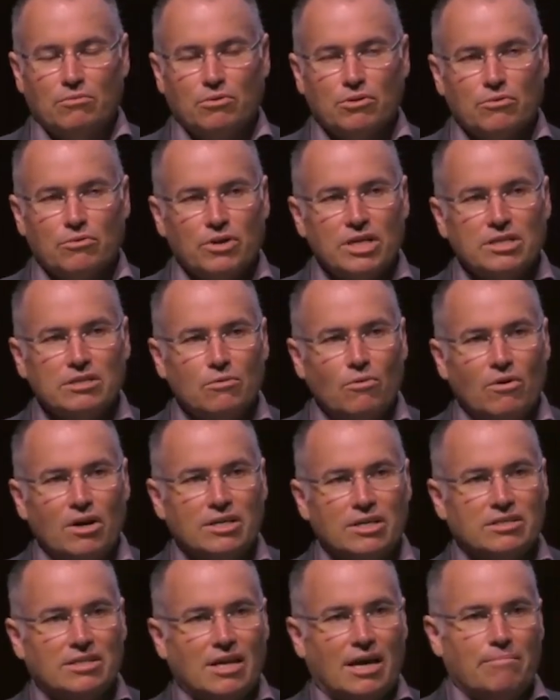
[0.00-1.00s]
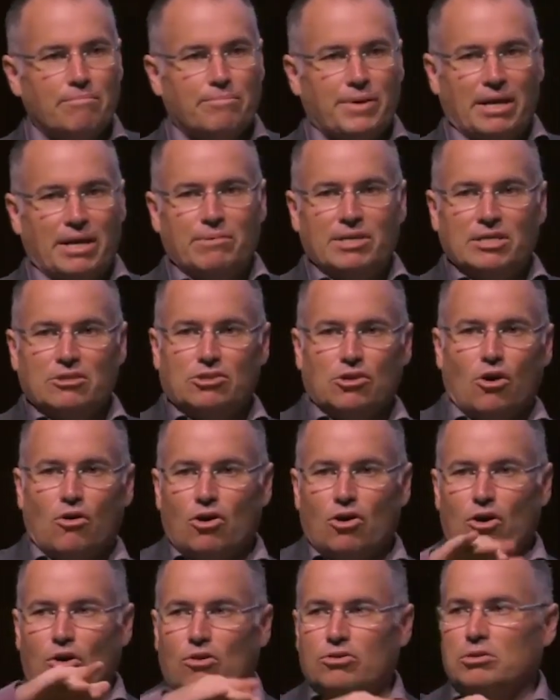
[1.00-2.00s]
Well, the reason was that babies
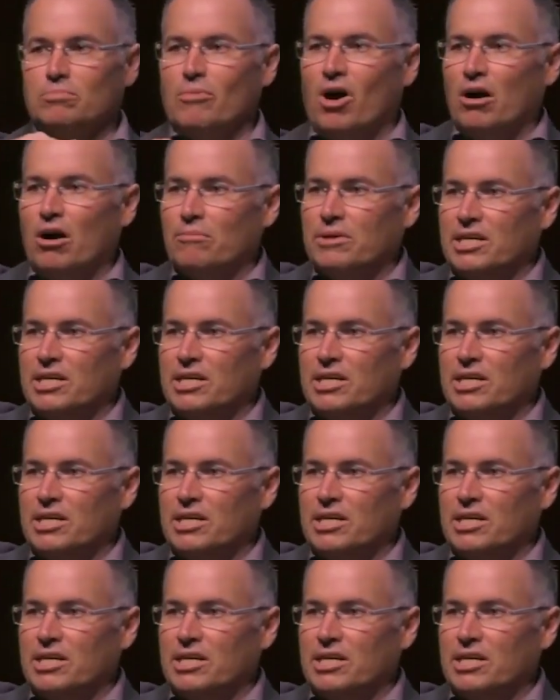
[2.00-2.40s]
don't go small,